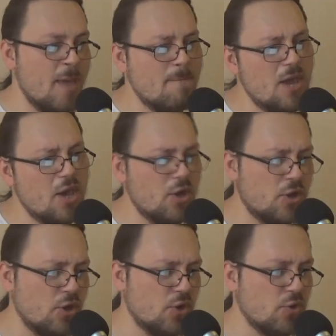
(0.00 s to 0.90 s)

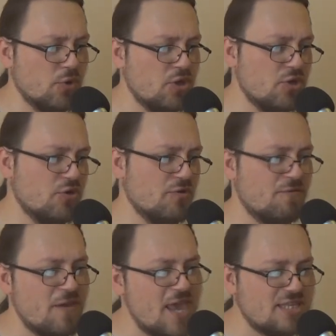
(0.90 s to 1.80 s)
Boo-hoo, you
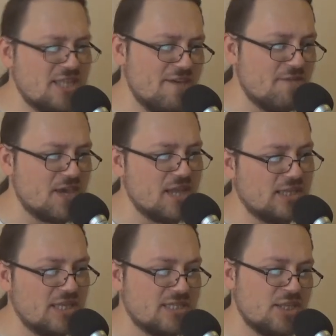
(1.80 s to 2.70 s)
face
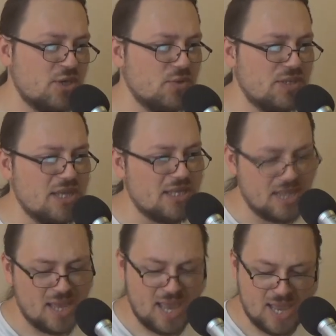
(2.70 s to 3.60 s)
difficulties, you need
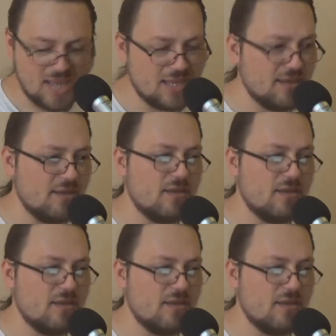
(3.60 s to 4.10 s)
a hug.